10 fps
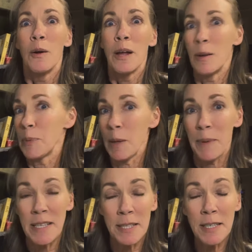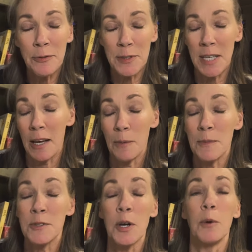a plant-based lifestyle.
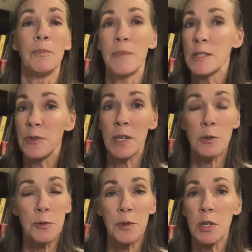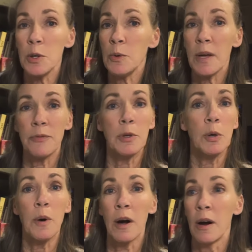So this video is for you if
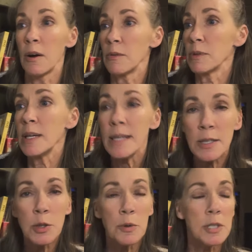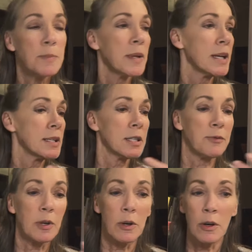you are leaning towards plants, if
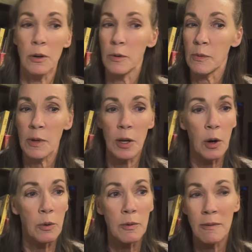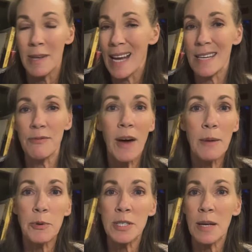you're,
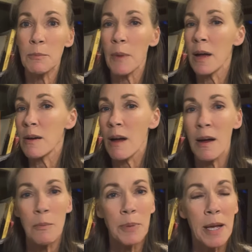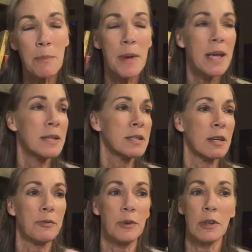95% plant-based,
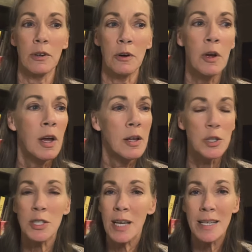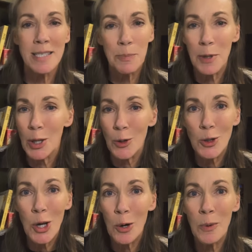if you're just kind of dipping your
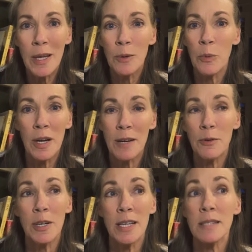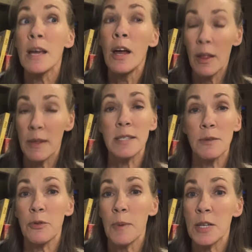toe in, whatever it is, this
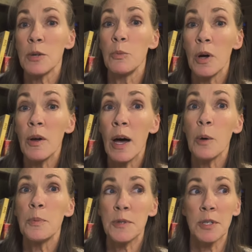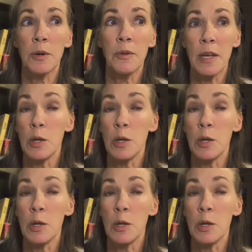information will help so that